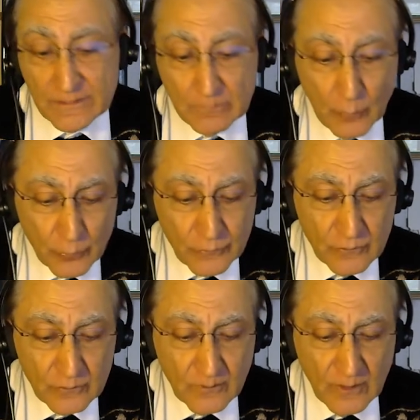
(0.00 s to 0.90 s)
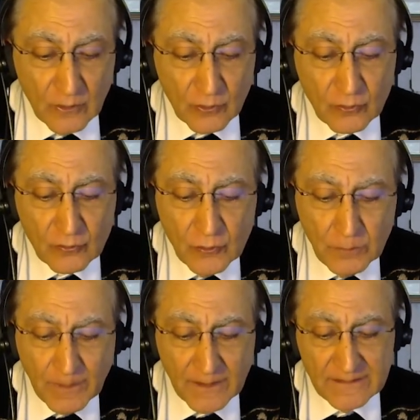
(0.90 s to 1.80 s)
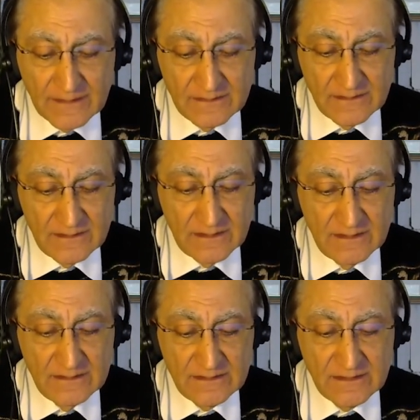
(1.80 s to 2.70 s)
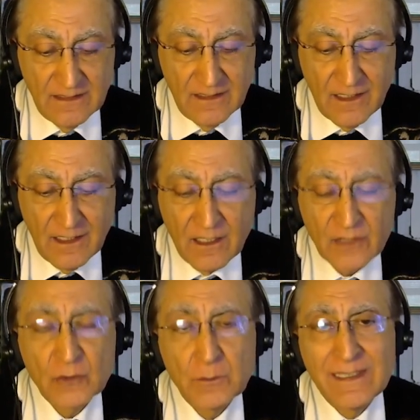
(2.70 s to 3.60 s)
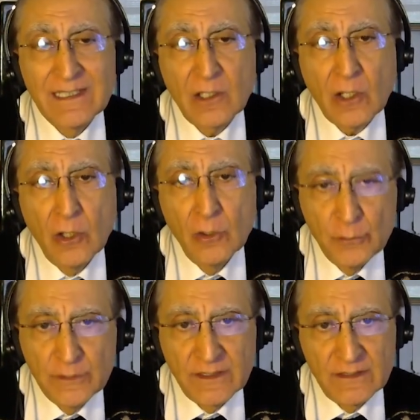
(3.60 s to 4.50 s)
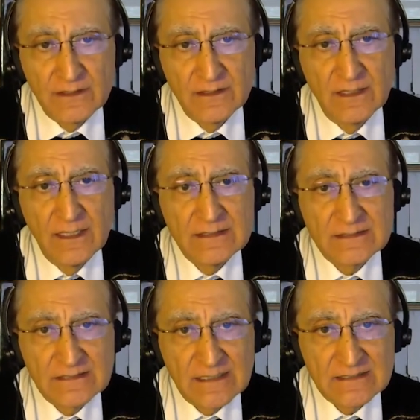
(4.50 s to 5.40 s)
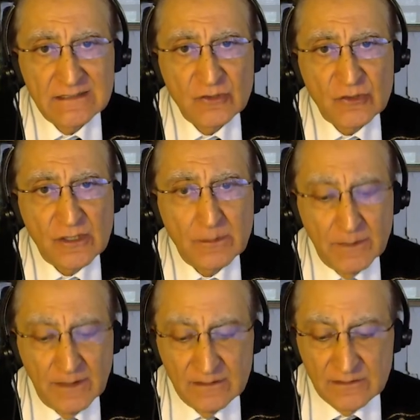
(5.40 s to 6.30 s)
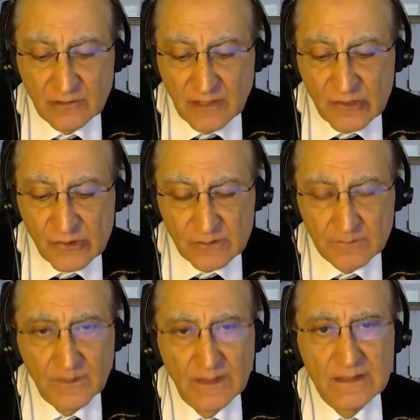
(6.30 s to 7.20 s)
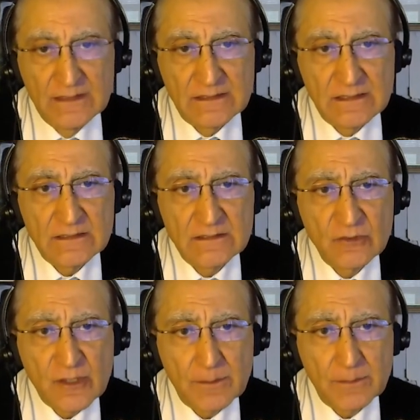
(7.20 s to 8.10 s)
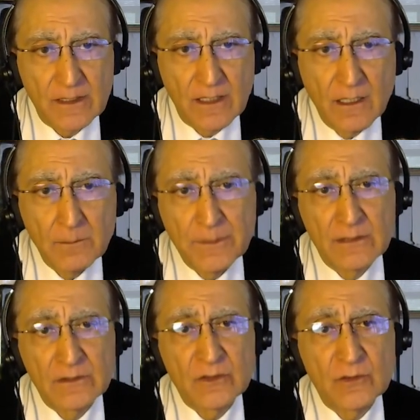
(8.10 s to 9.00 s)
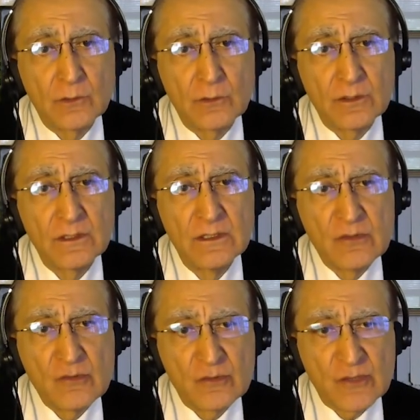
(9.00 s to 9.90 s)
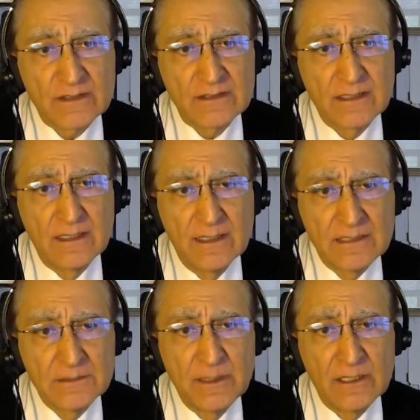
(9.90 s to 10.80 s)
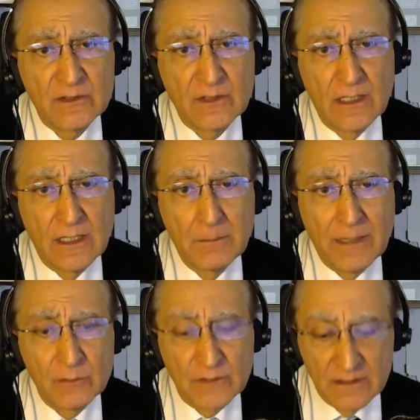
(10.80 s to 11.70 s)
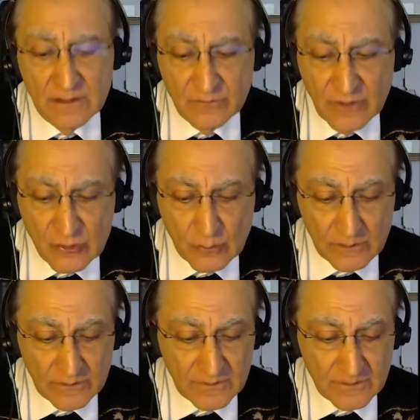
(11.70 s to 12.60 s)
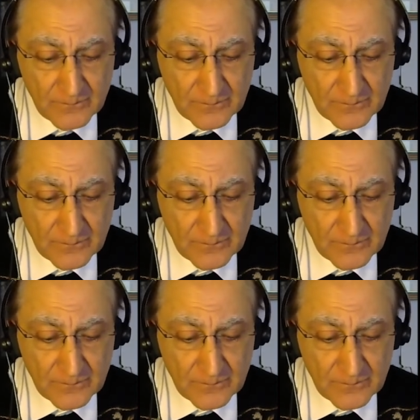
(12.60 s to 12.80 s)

important, group identities are to be included in citizenship integration. Citizenship can't be understood just as being about individuals.